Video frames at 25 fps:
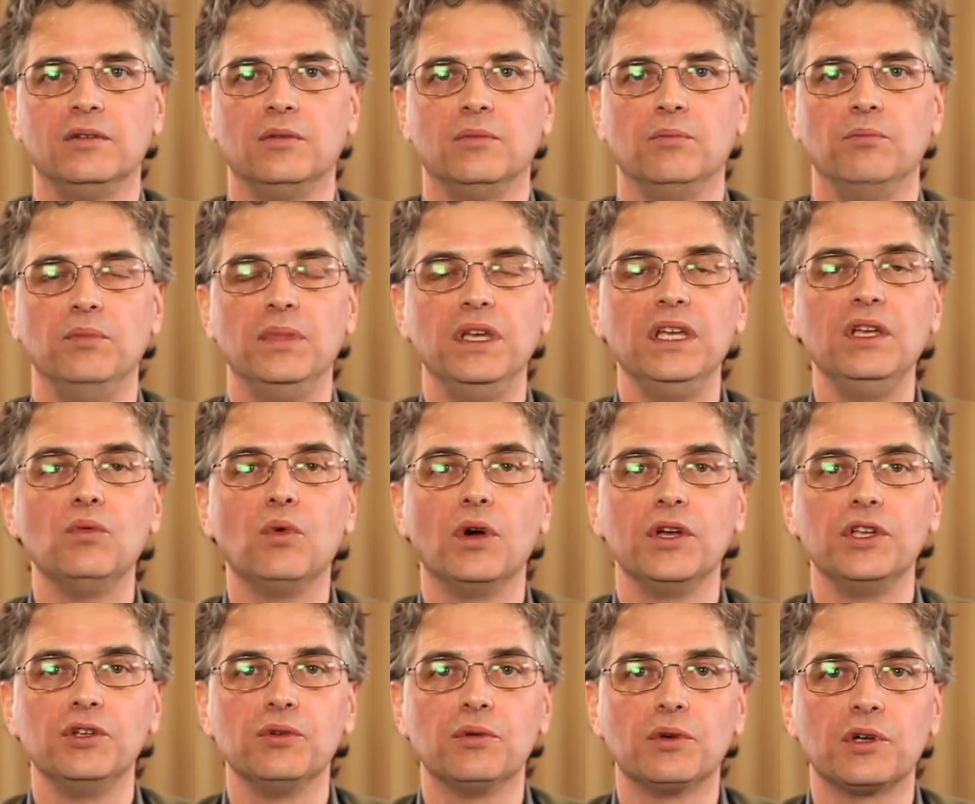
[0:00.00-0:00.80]
Be what
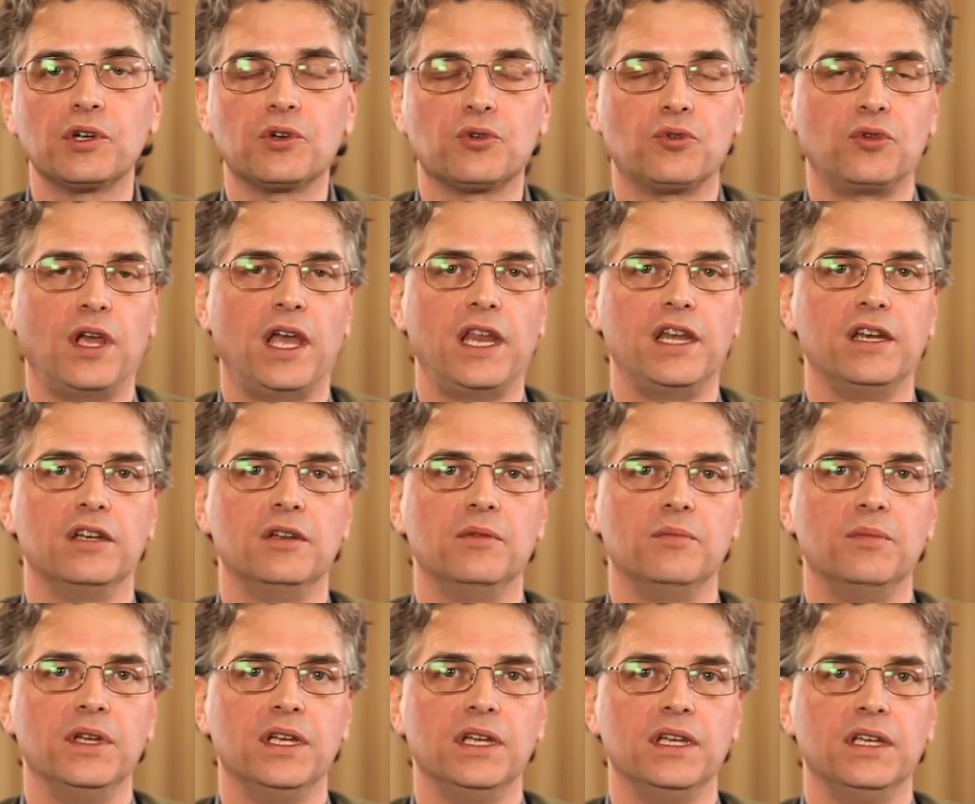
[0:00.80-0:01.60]
you were created to
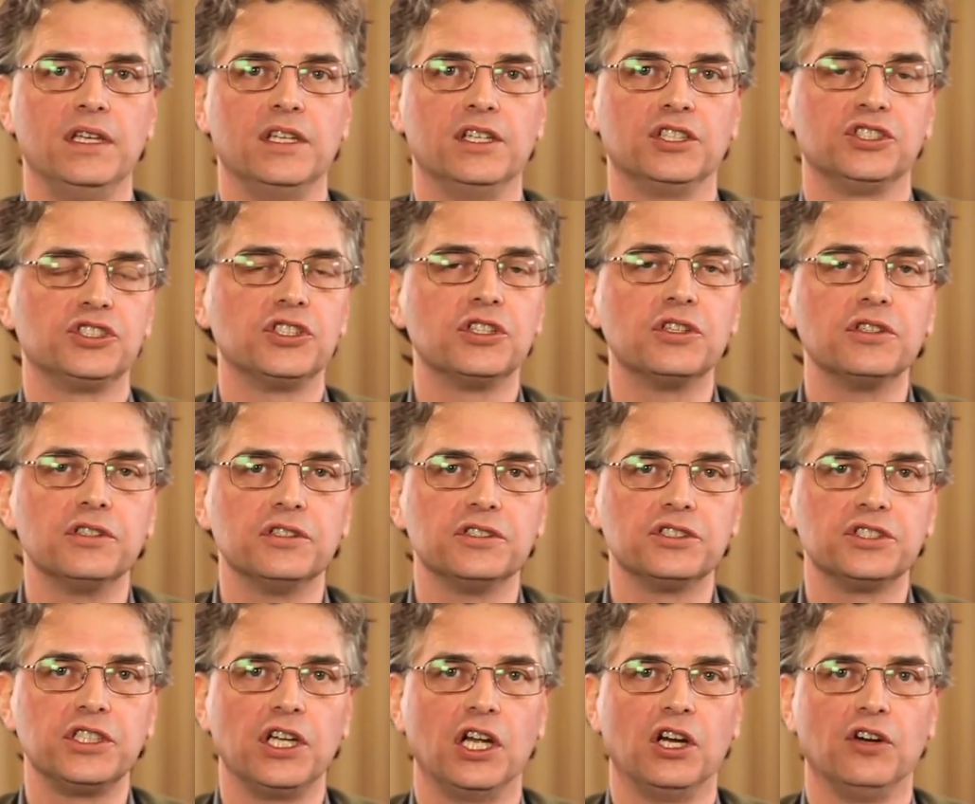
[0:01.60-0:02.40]
be, and assert
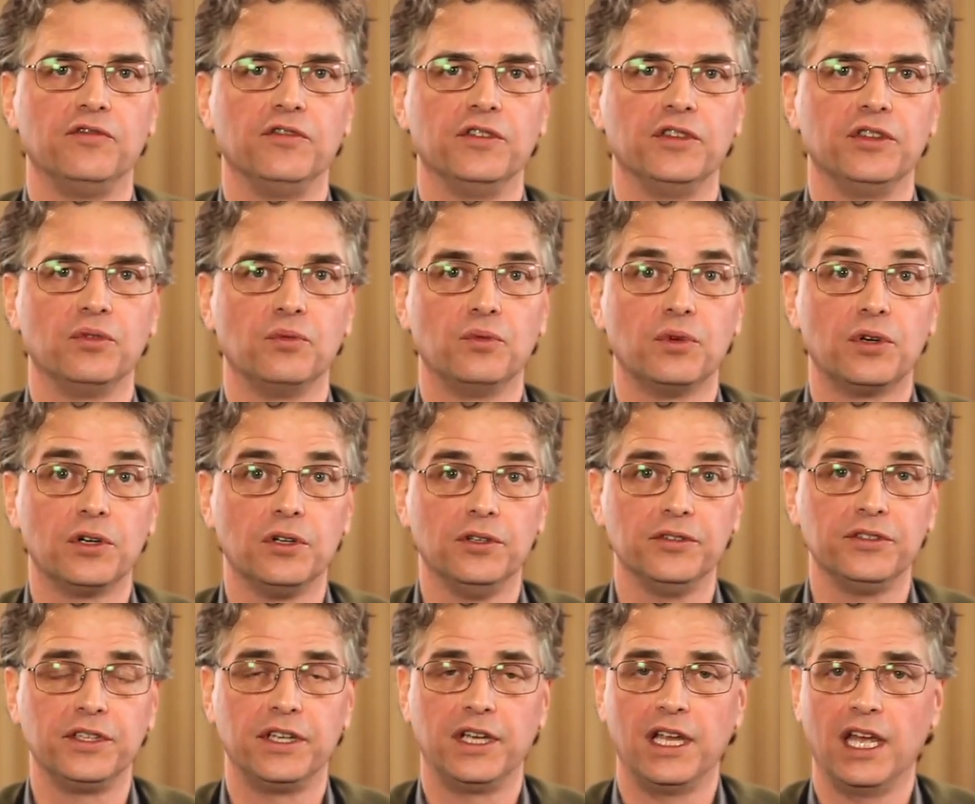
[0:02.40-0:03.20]
yourself in the world
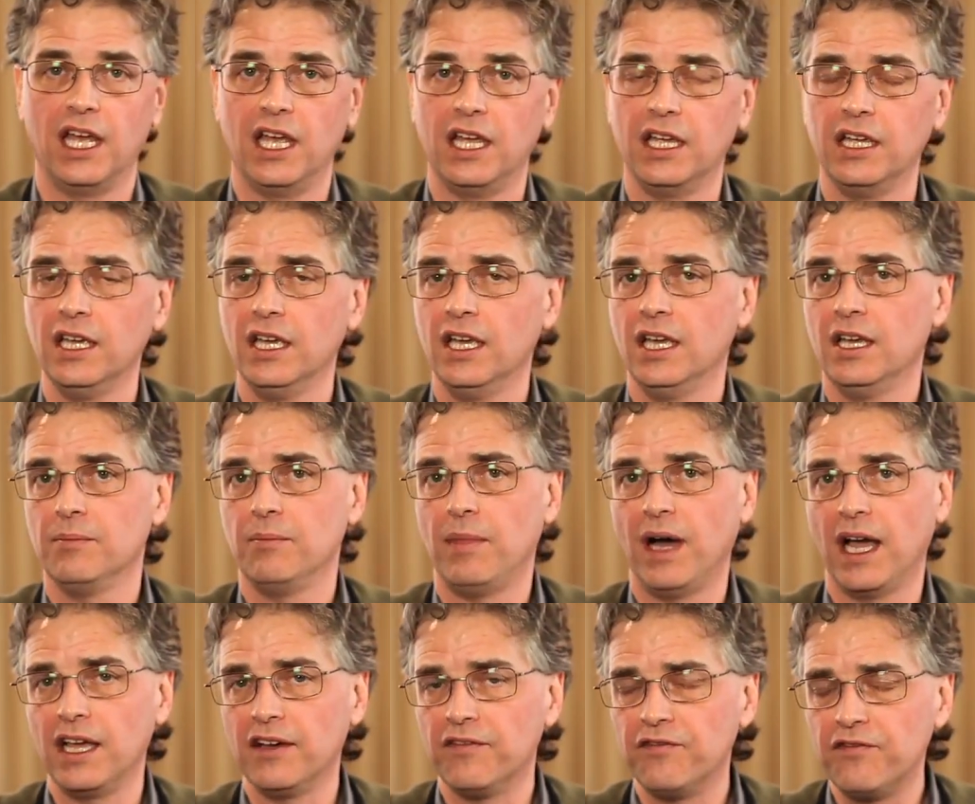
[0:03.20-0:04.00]
today
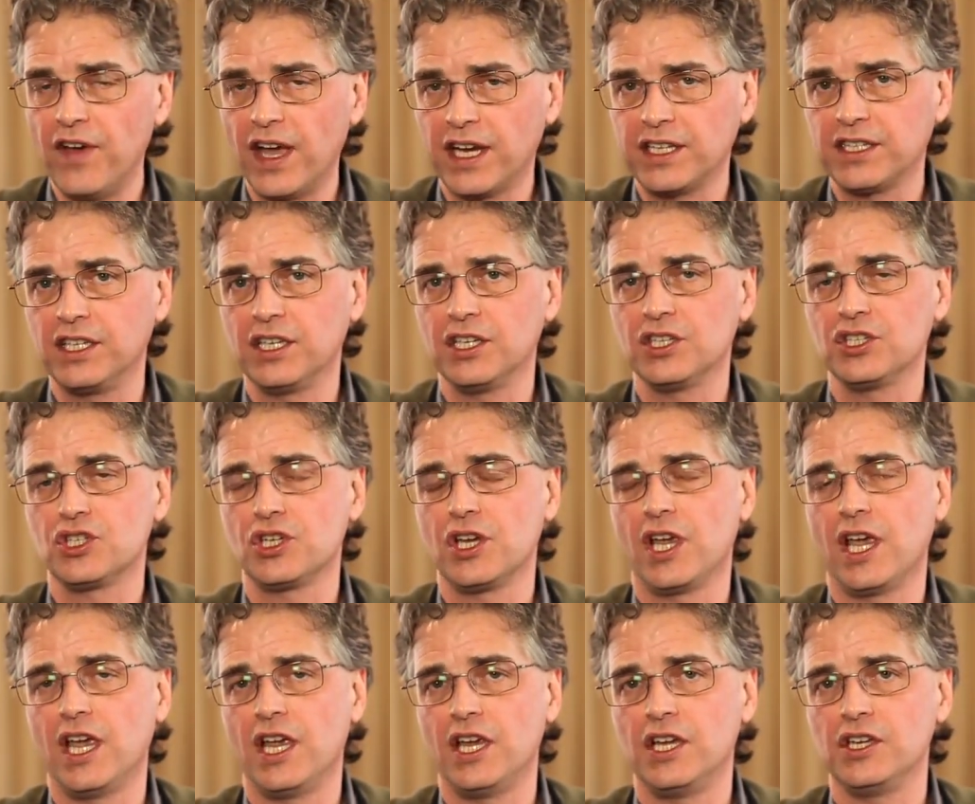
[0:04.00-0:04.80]
by affecting
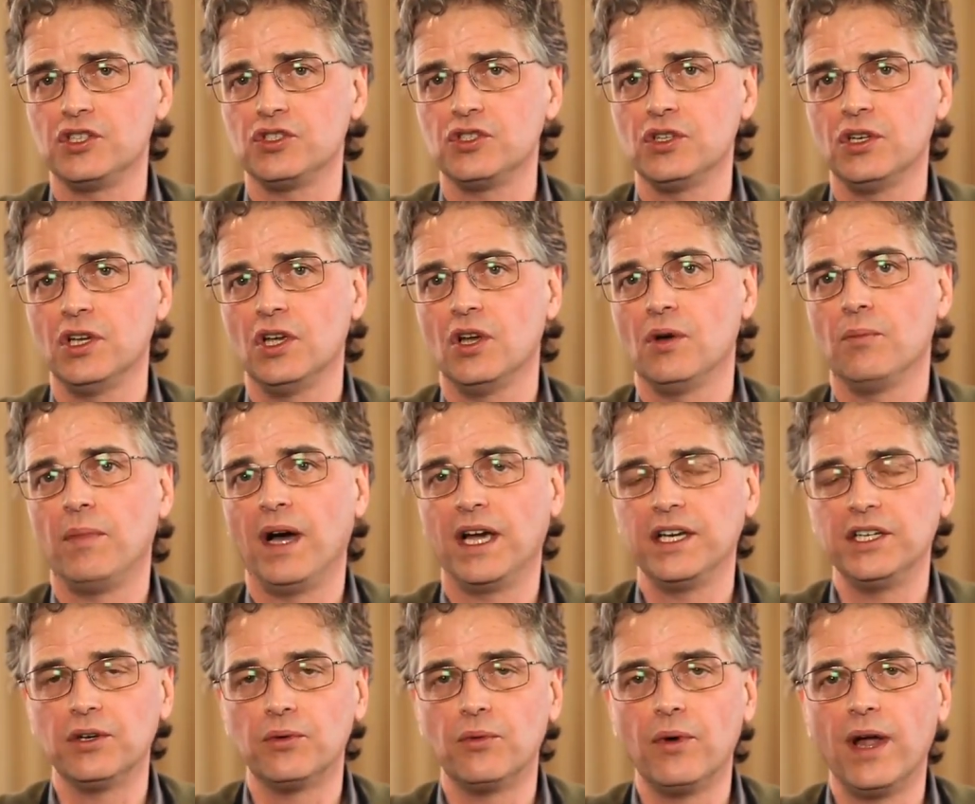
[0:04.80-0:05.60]
change, by
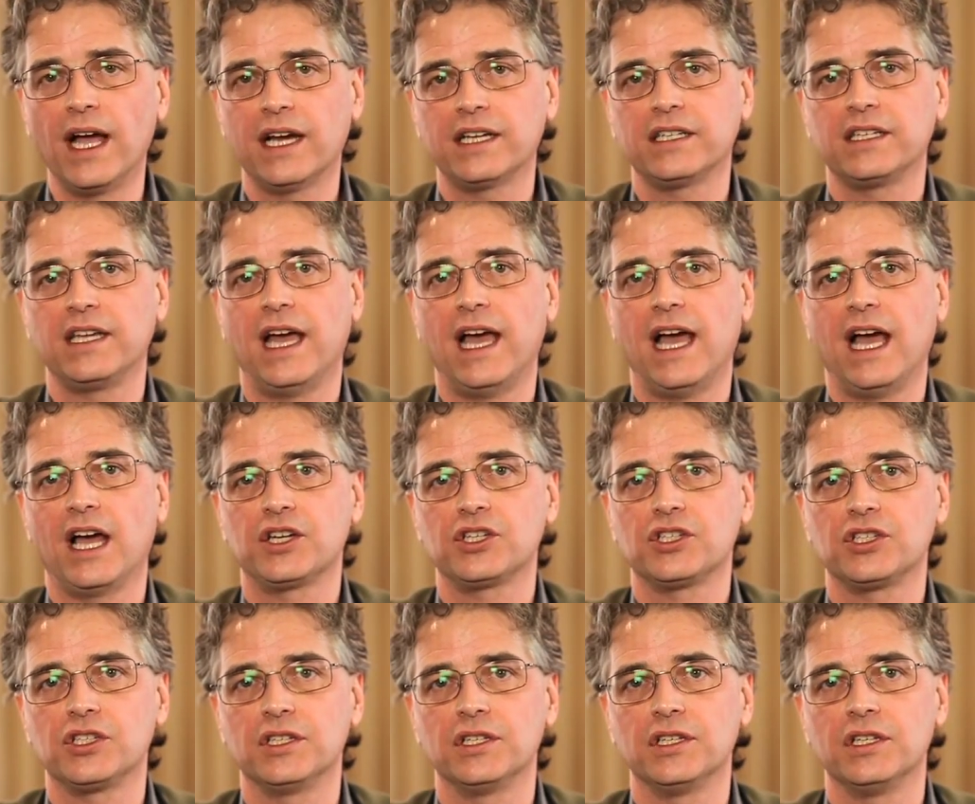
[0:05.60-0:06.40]
direct
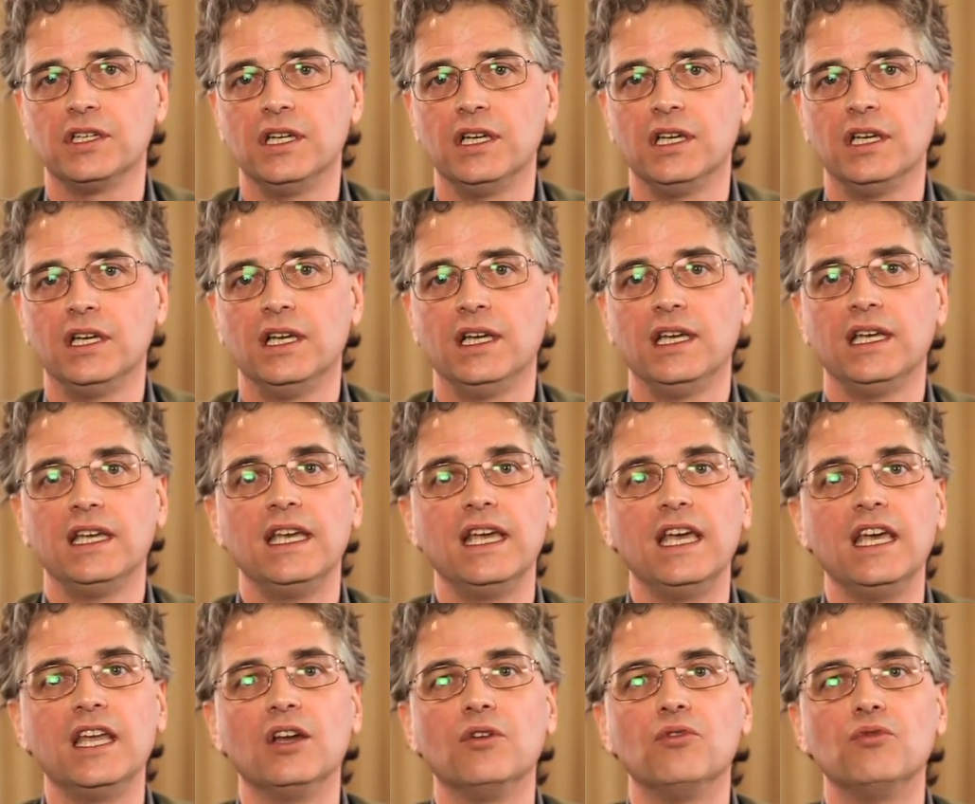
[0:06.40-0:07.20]
action,
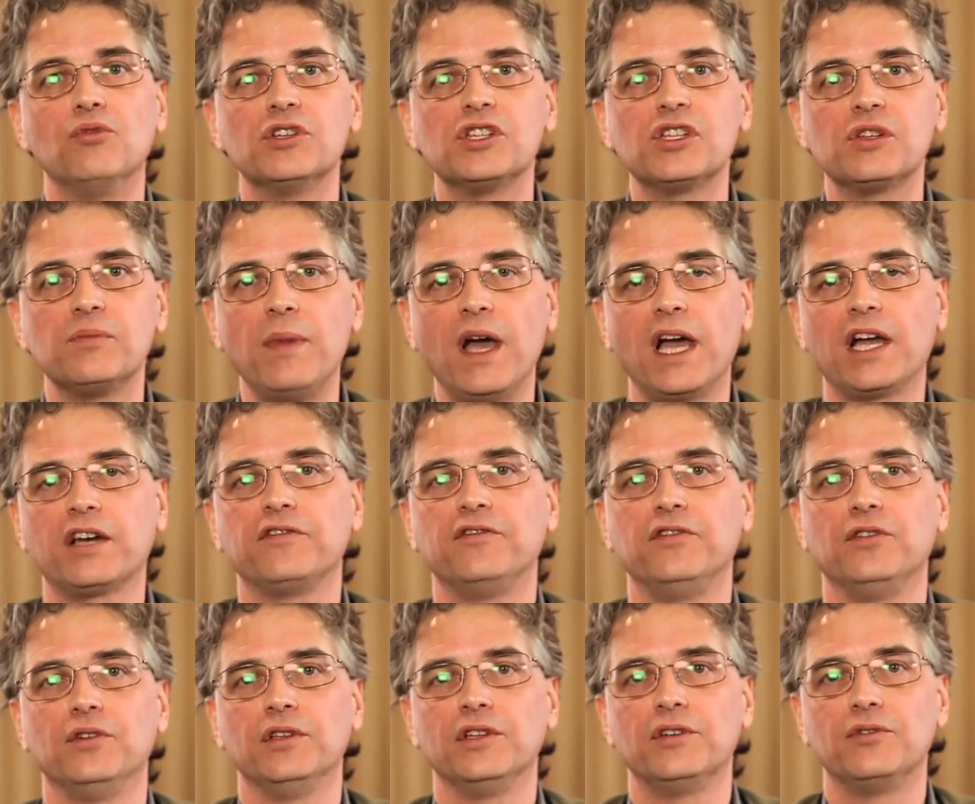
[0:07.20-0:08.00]
in a
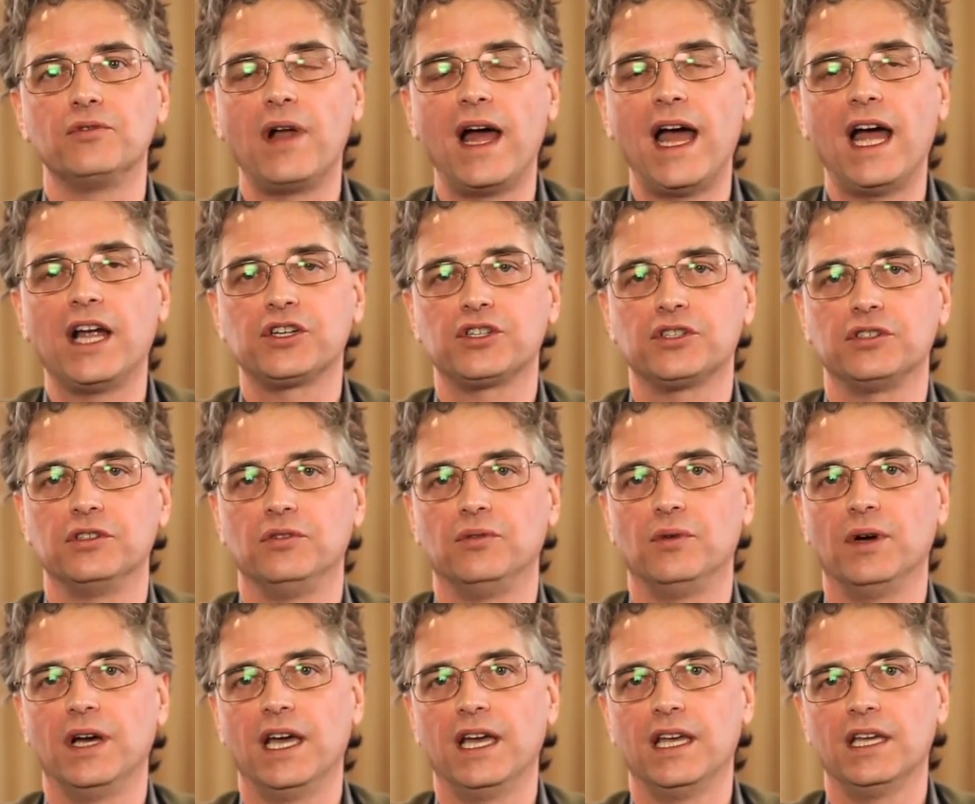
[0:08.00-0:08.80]
respectful and rational
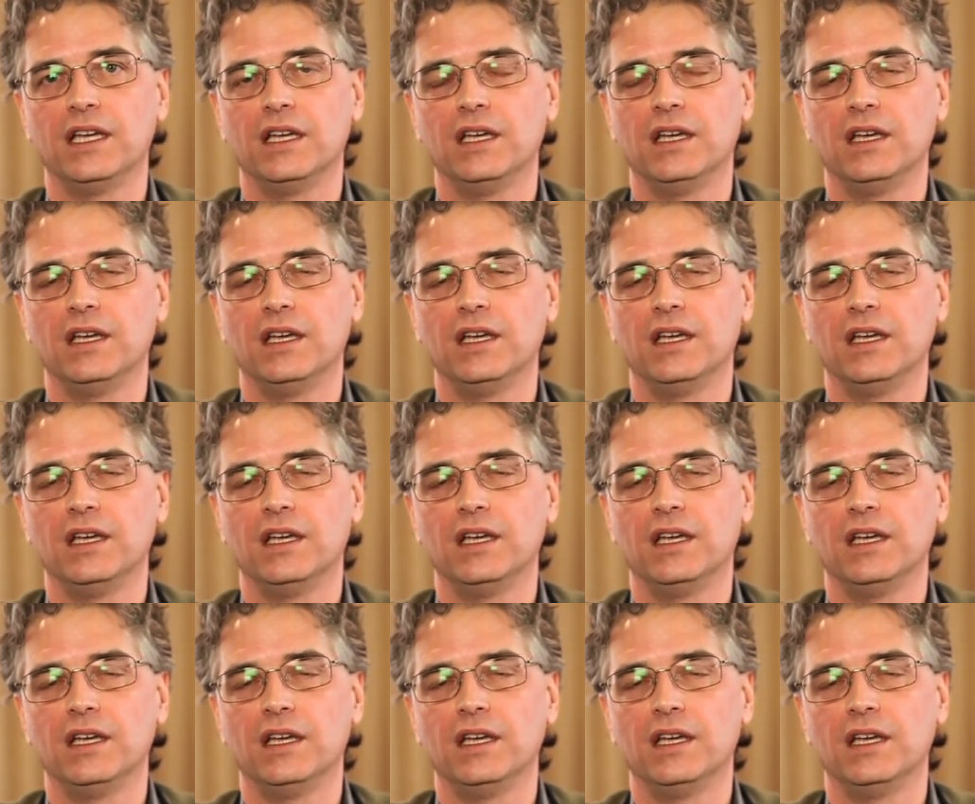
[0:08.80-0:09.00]
way,